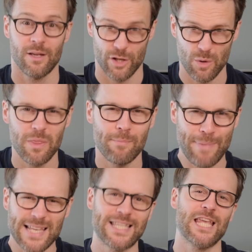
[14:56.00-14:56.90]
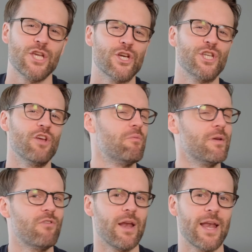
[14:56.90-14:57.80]
You know what, the best thing you could do for me
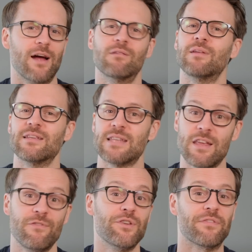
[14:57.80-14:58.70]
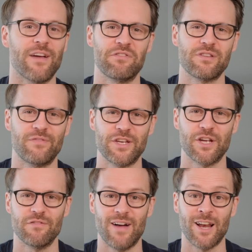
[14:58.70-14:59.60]
right now is if you found this
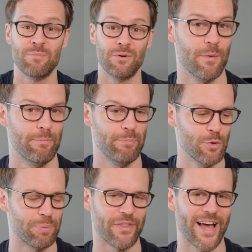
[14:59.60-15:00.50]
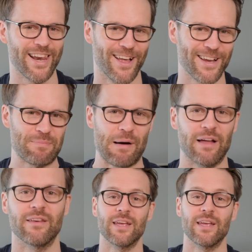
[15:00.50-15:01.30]
video valuable, boop that like button.